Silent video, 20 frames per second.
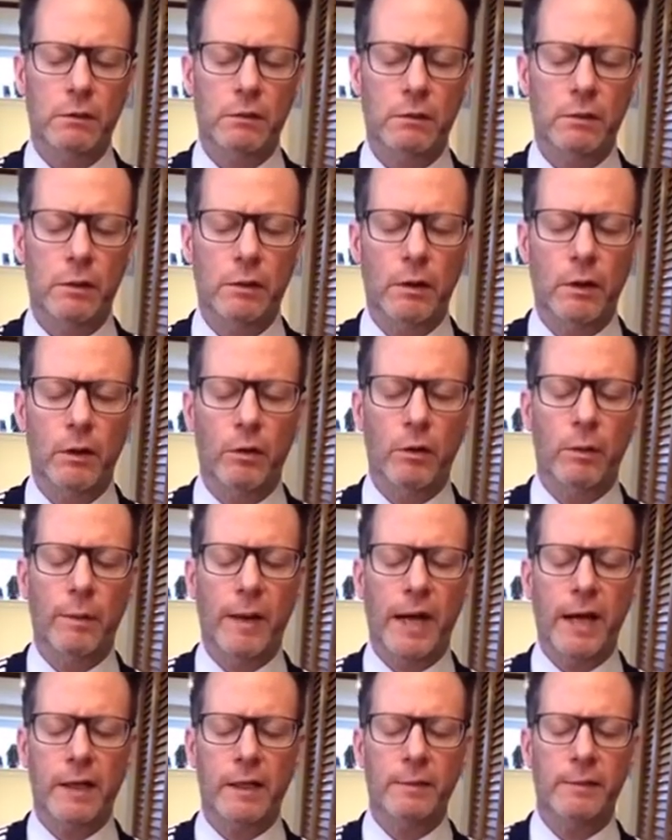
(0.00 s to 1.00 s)
the lower
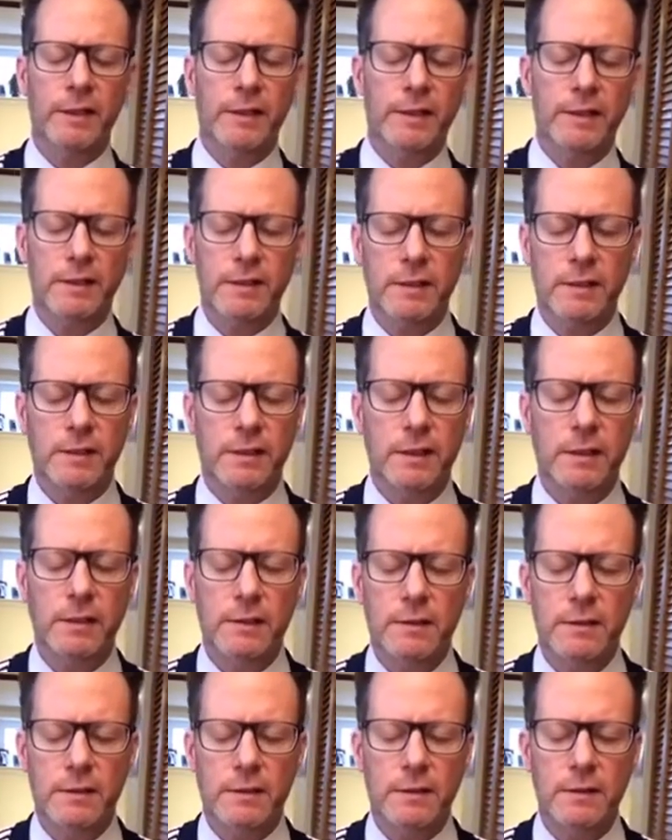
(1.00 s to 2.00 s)
back up against the seat.